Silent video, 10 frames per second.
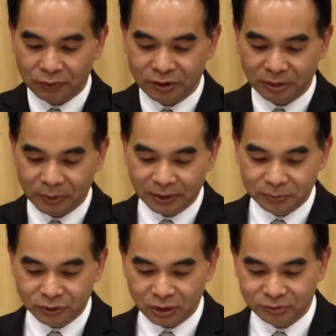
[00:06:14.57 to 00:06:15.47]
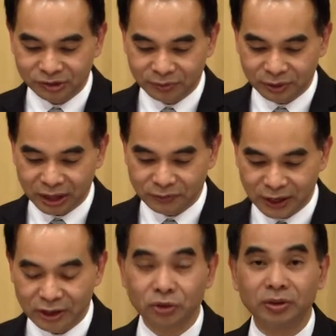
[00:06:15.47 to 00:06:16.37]
of the Department of Civil
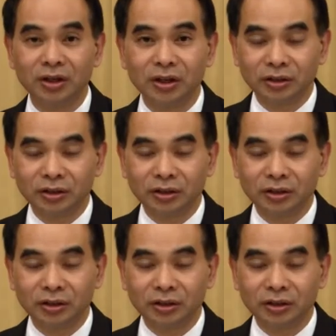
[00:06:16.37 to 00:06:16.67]
Aviation